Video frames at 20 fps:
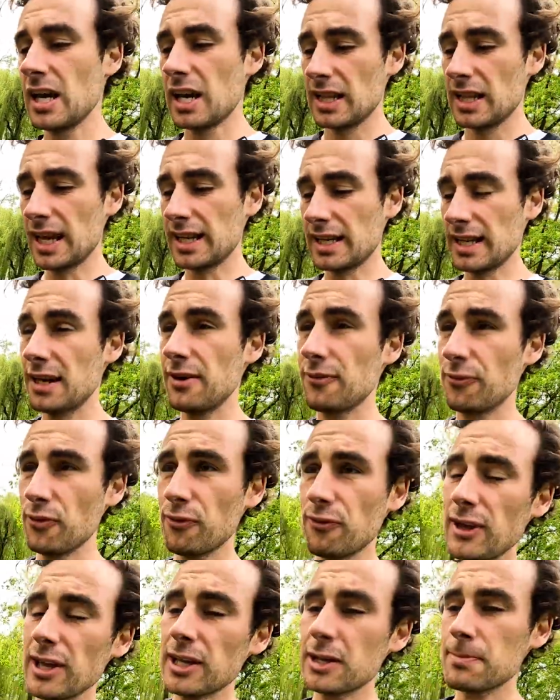Like if you
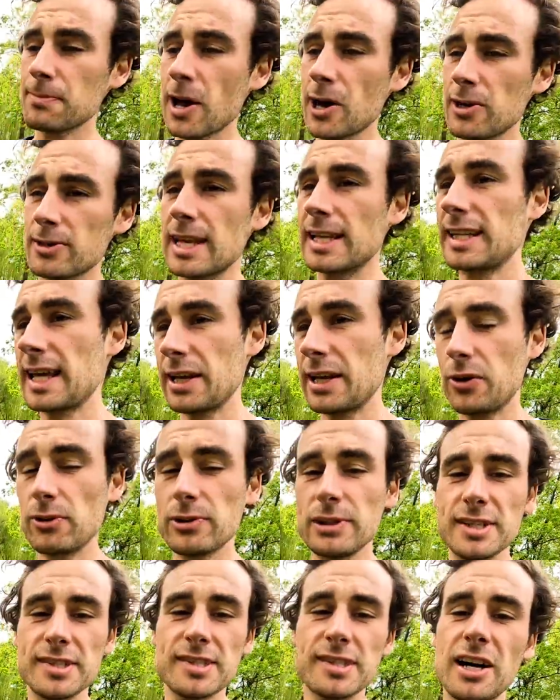think about that I
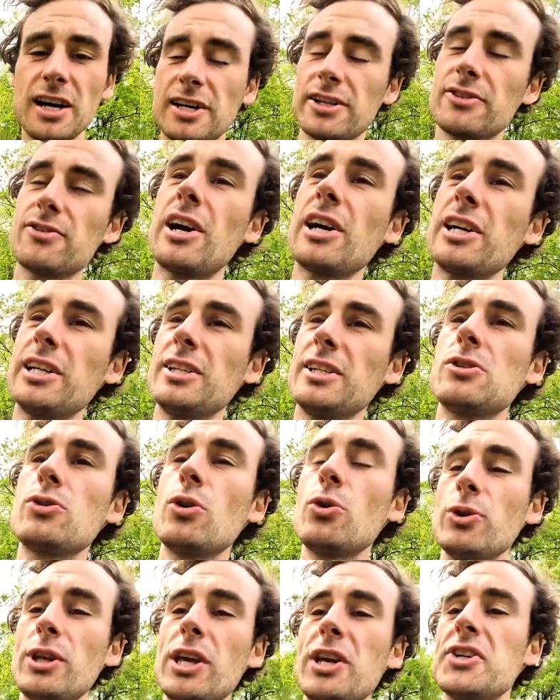only started running
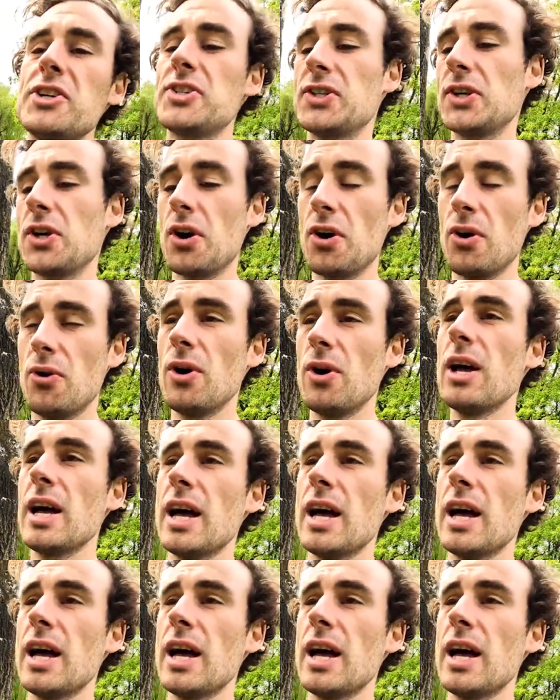two years ago